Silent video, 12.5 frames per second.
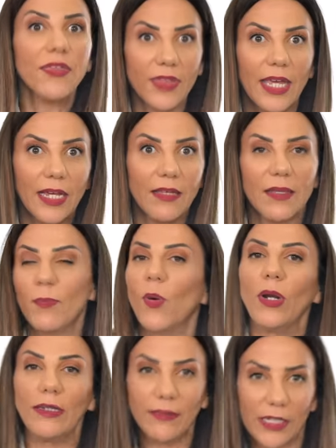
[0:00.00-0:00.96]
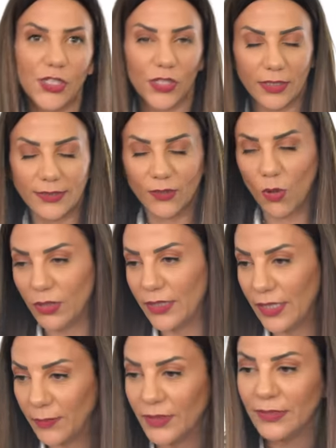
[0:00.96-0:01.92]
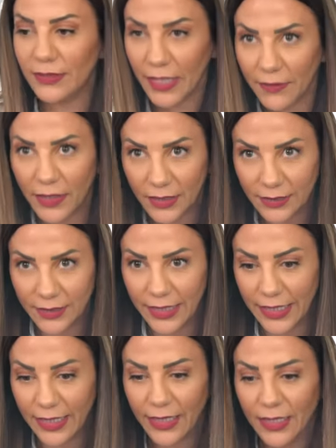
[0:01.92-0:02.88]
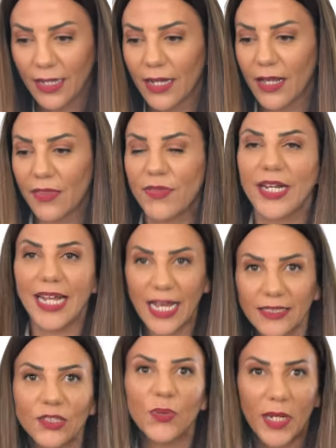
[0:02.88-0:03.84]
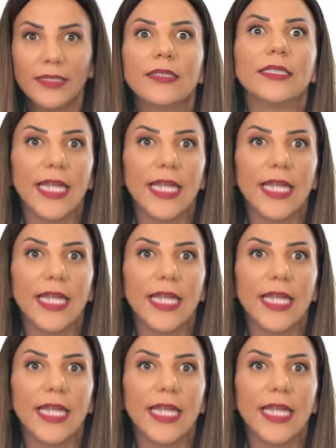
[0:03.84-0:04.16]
think the politicians got him seriously the last 20